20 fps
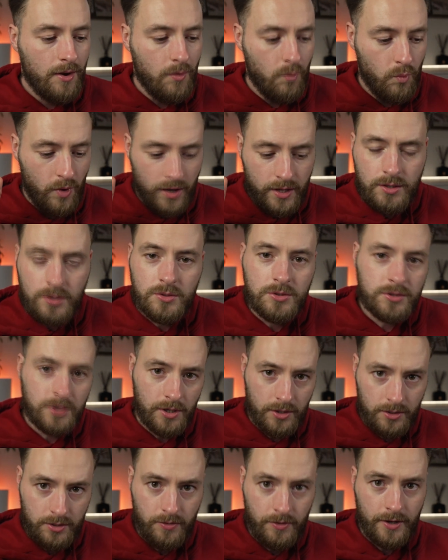when you
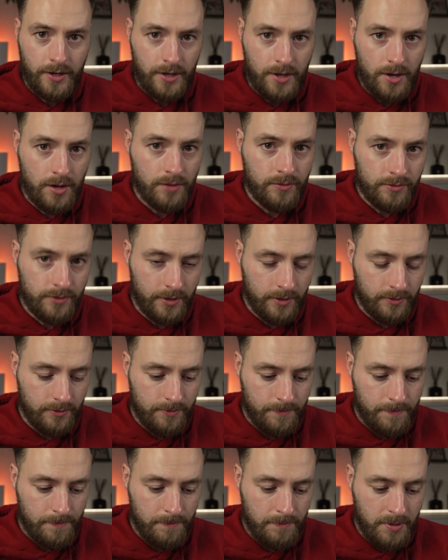start creating
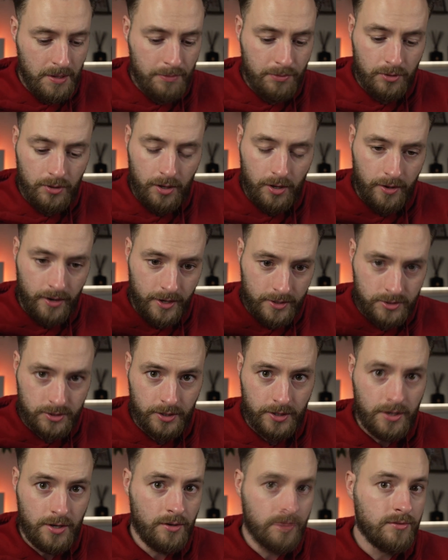content, people are
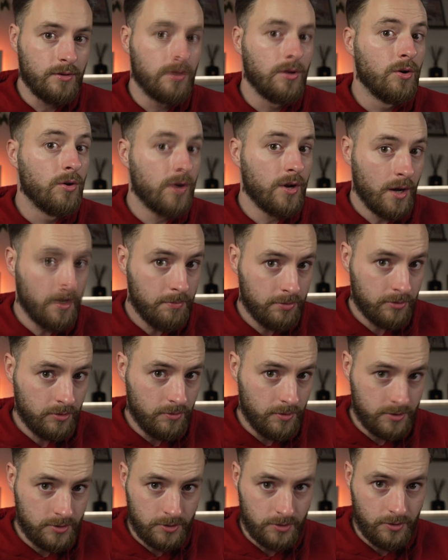actually going to look up to
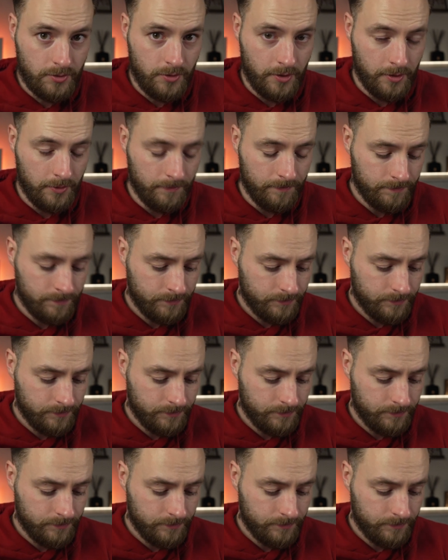what you're doing